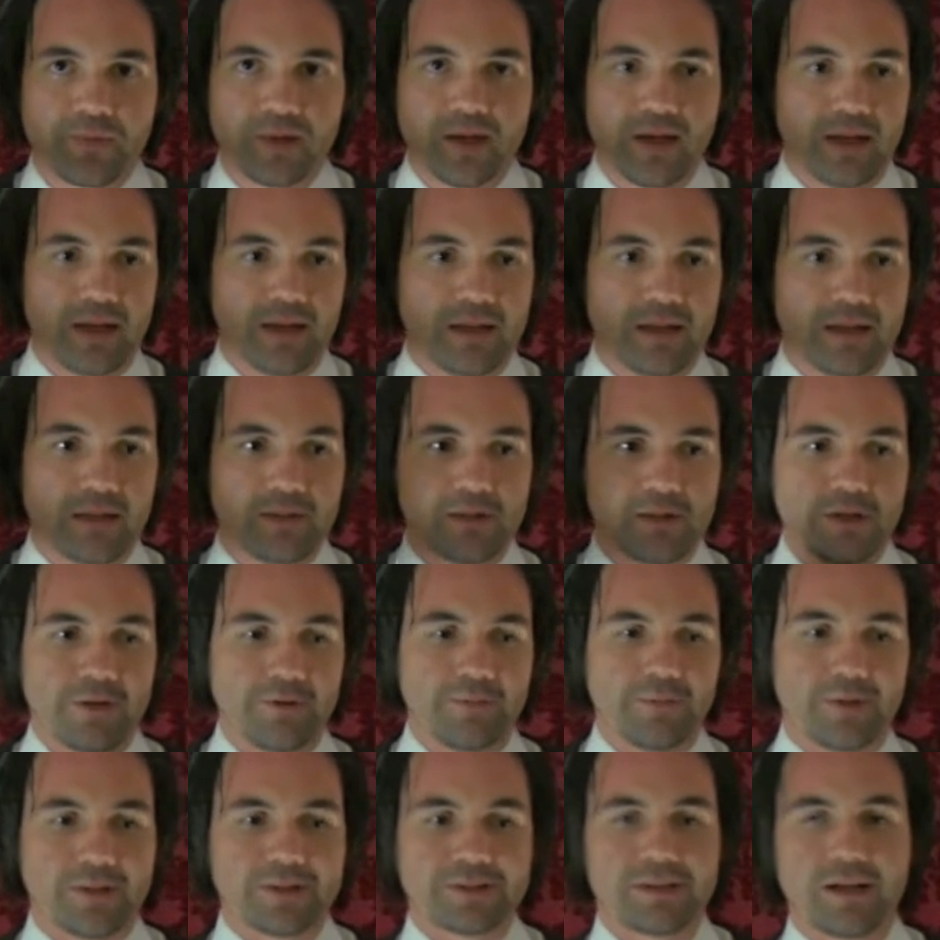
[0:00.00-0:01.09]
Uh, you know,
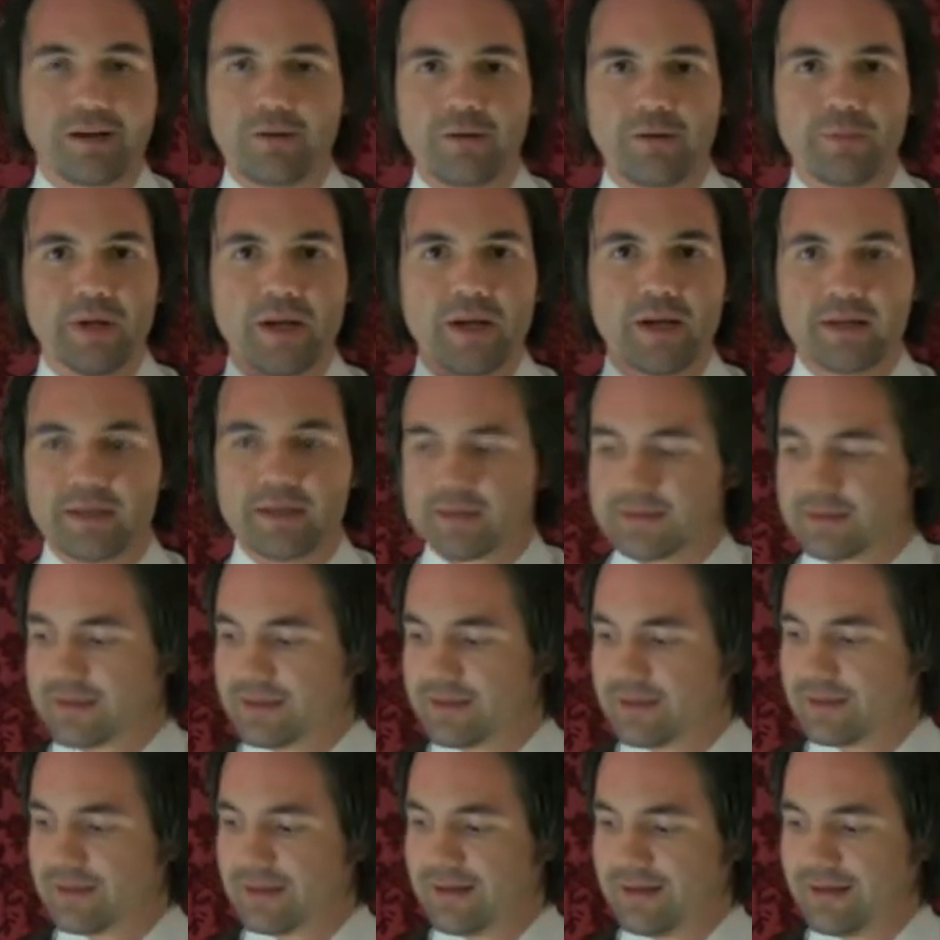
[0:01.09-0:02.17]
because I'll be honest,
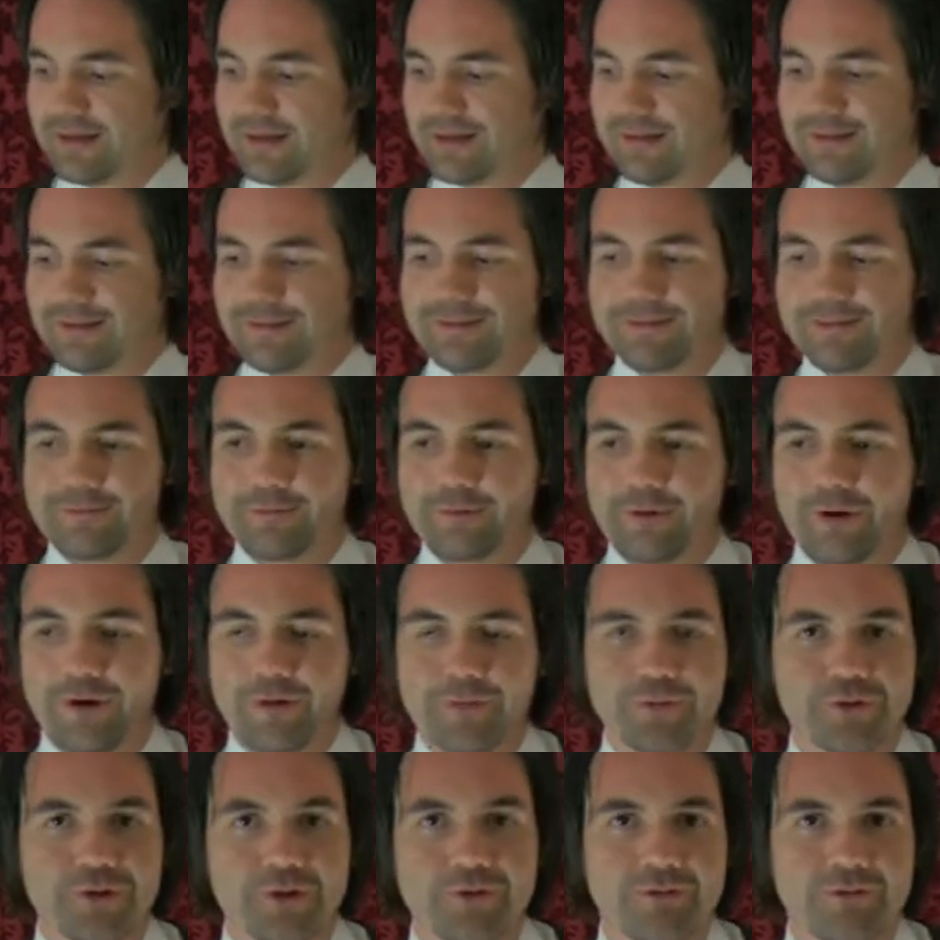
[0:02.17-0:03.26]
uh,
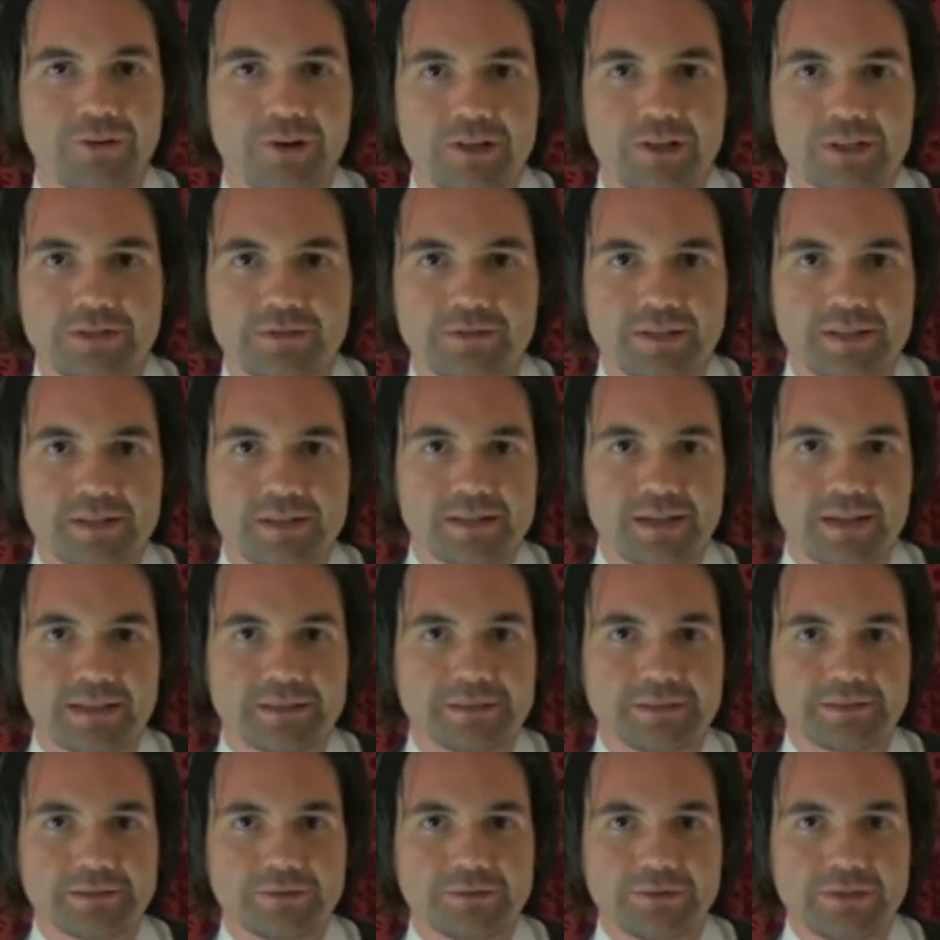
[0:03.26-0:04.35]
armchair philosophy is
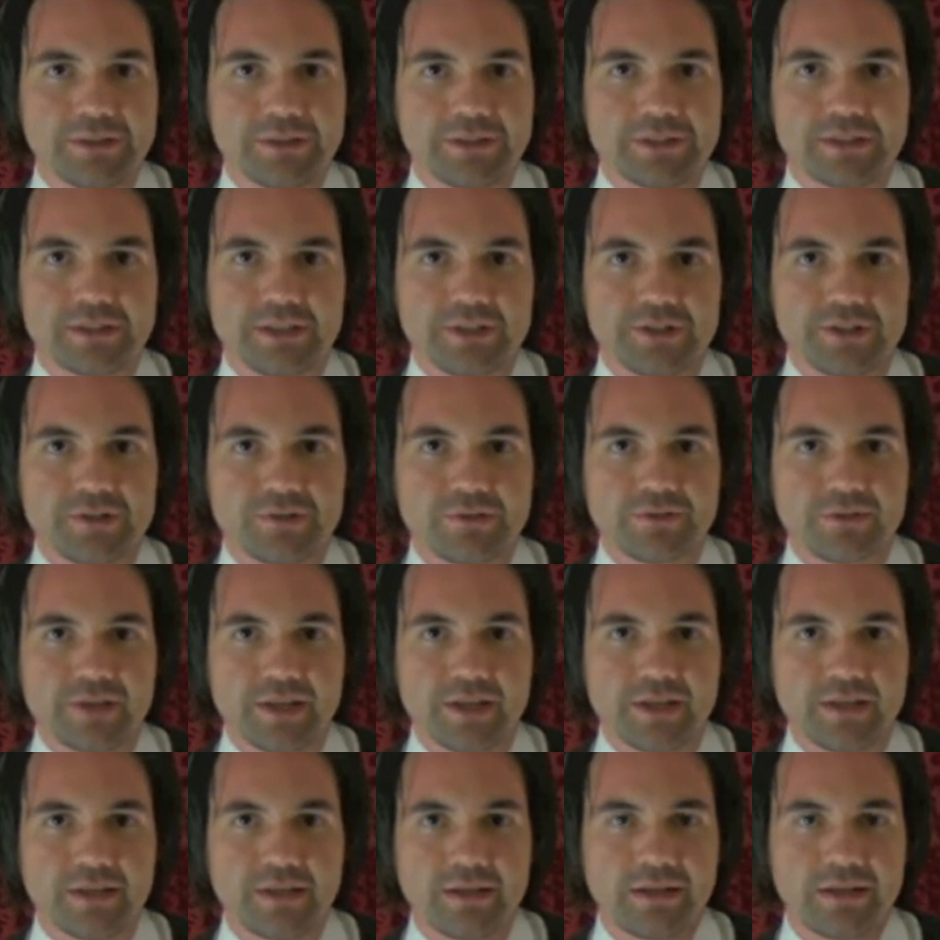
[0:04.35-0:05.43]
not going to set you
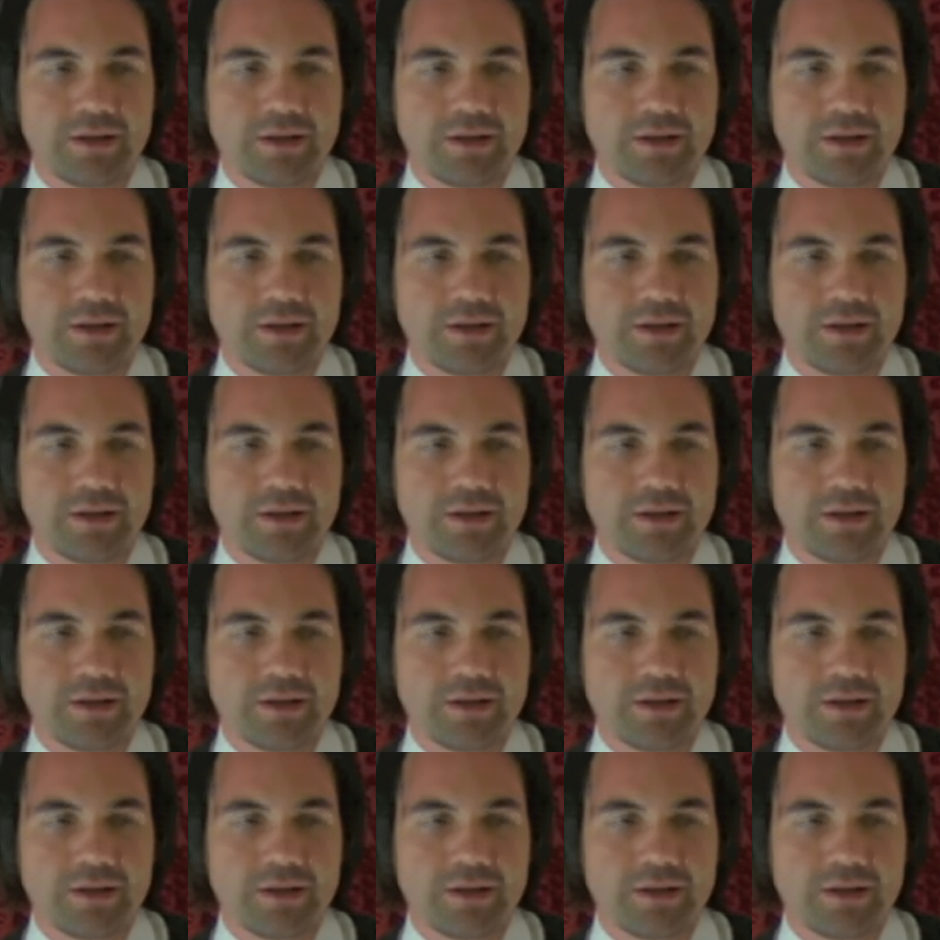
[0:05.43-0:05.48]
free.